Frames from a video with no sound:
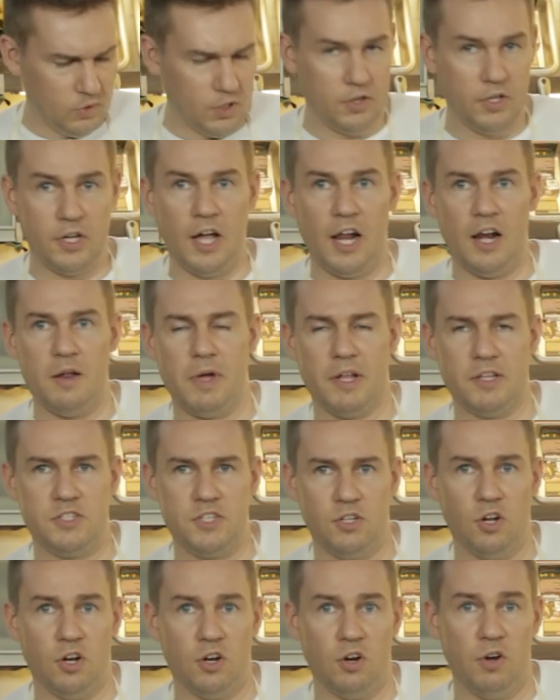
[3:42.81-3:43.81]
And the
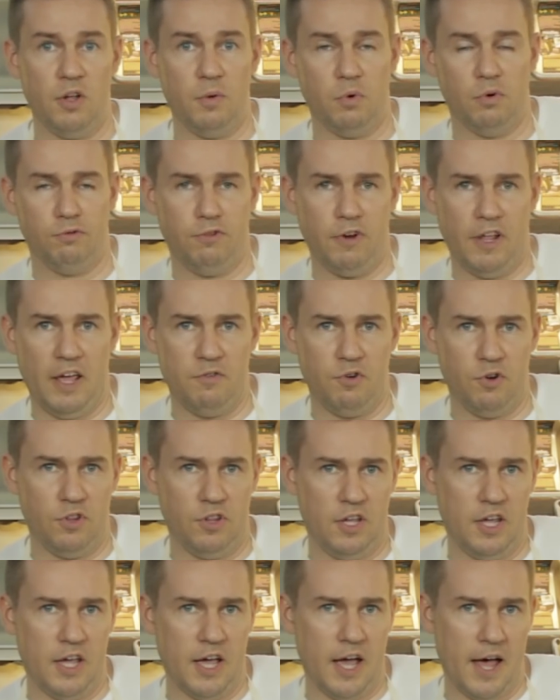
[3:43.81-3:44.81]
calamansi not only will flavor the